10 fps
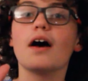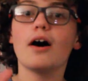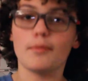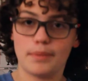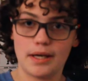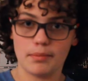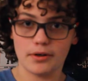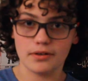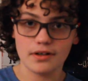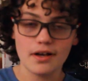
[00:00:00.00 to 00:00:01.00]
on
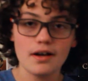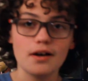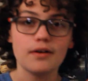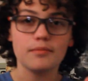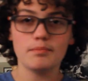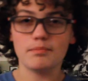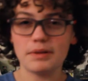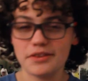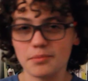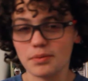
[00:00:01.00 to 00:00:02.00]
paper.
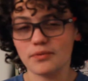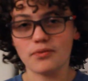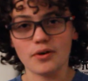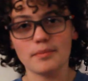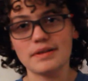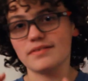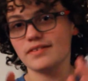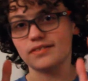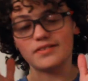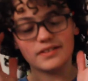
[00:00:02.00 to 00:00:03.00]
But the
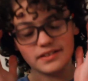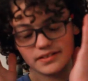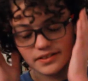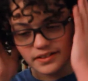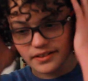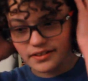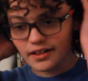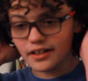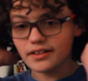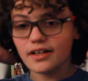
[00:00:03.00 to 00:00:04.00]
performances, good
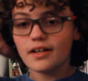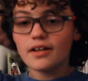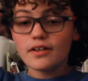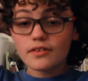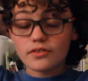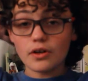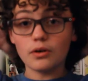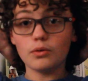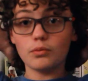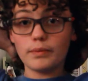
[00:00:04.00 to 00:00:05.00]
God.
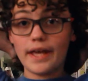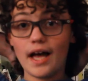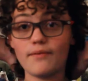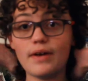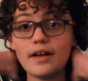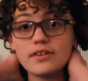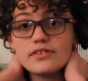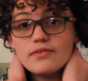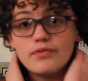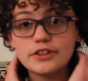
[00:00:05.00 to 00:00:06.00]
So, we have
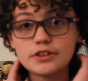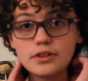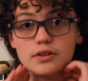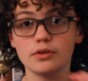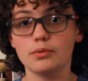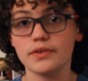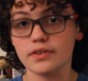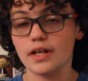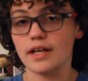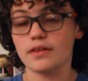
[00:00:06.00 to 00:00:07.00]
Elsie Fisher, who was
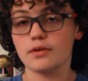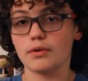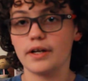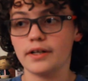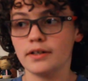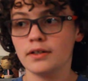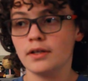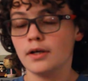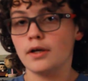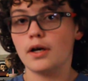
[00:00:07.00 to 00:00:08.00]
in 8th grade,
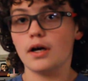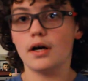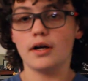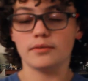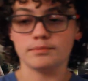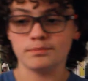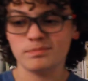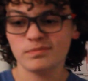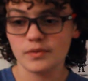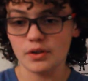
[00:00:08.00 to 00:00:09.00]

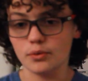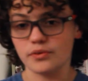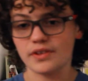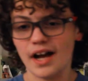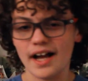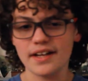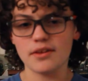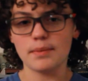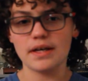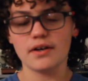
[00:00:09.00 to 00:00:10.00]
who's kind of
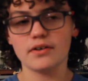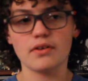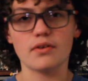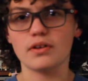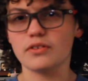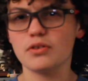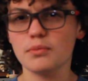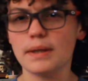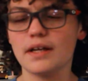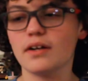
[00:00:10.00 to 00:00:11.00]
the main character. There are
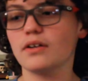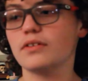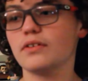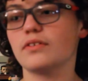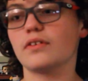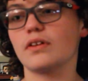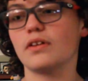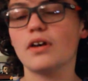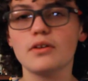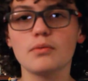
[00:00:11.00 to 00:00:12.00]
two main characters.
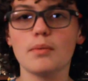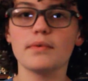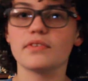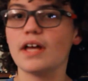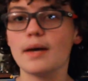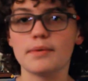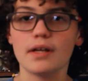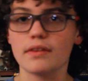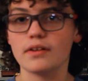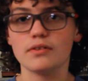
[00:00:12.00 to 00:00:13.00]
The other one was in Happy
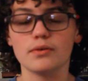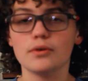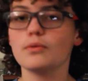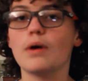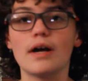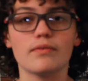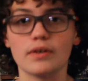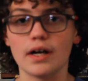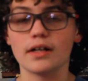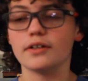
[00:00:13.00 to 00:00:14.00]
Death Day 2. I
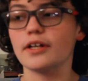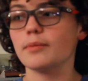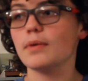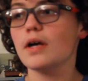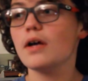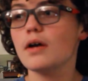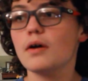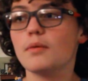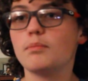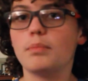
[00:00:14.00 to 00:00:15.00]
forgot her name.
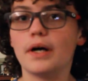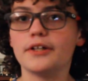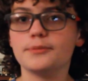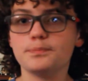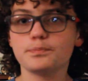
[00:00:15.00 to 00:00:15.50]
But